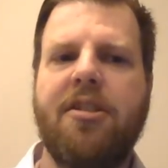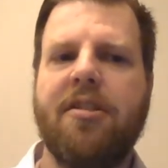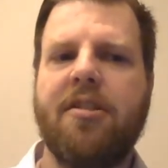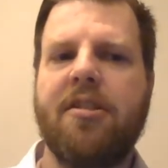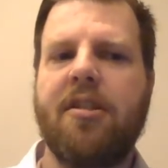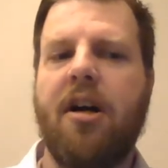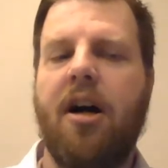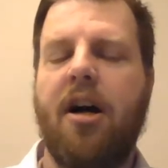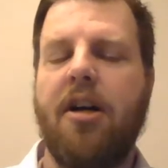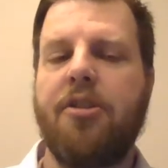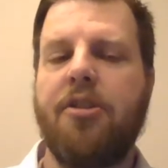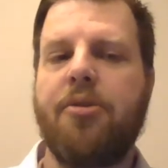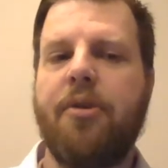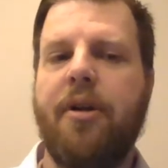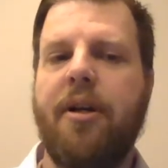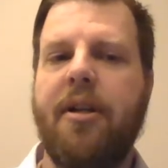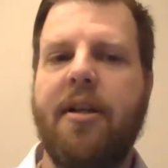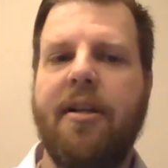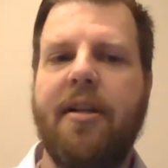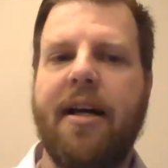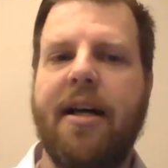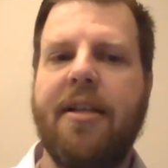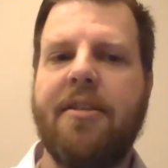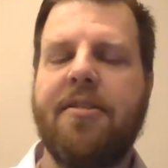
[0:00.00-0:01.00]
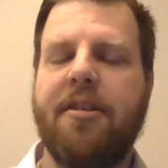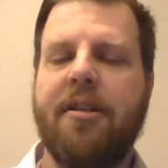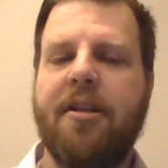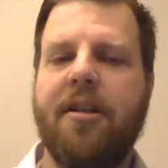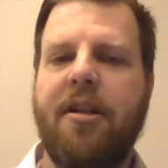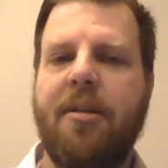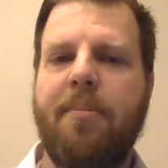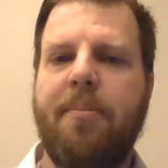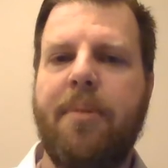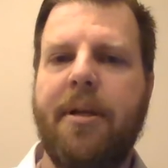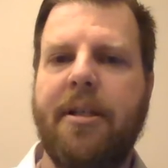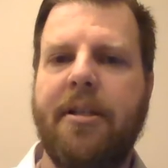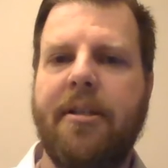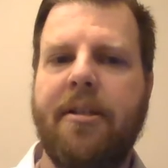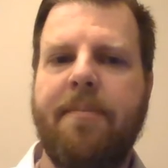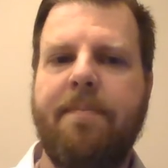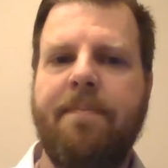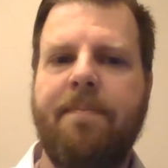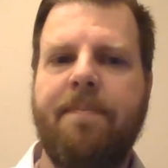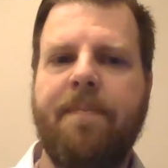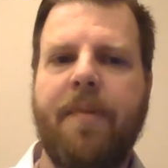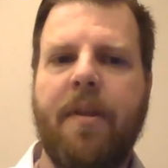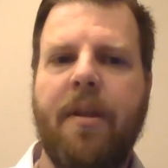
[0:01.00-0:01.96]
is contrary to Ninth Circuit opinion,